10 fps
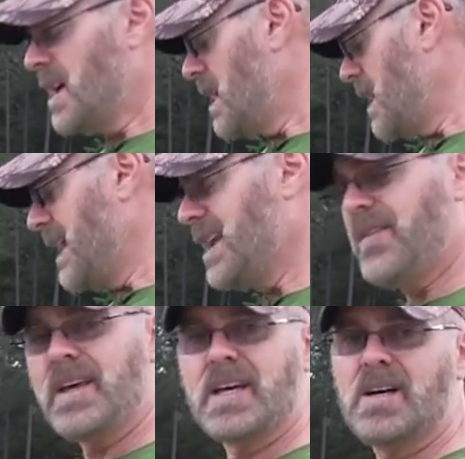Uh,
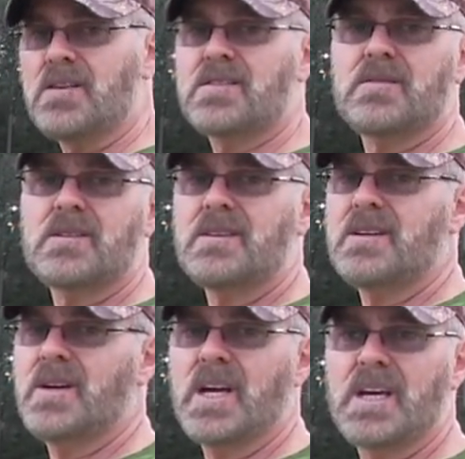anything else
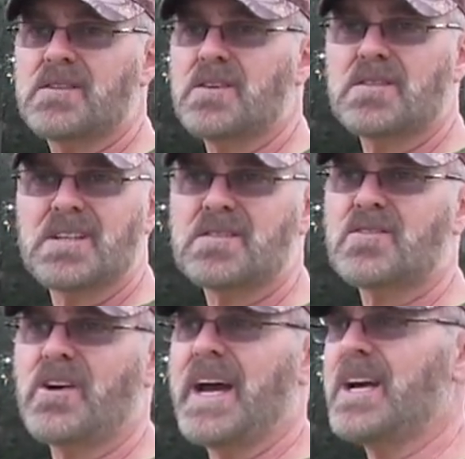is just an
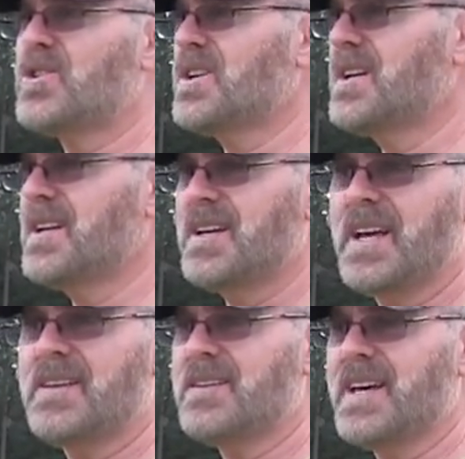extraction, and
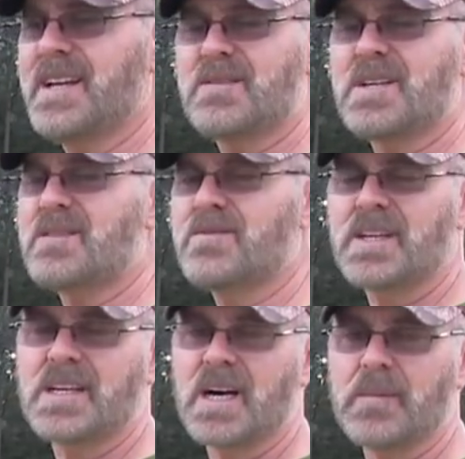and, and it's it's
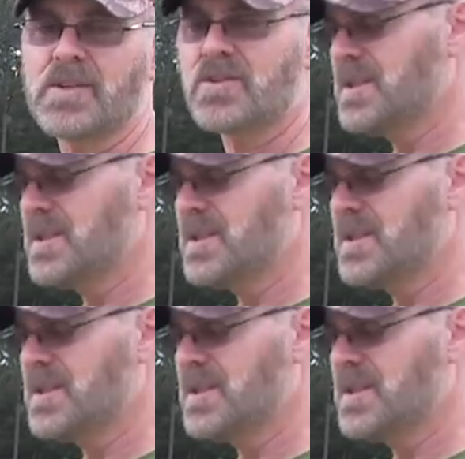really garbage.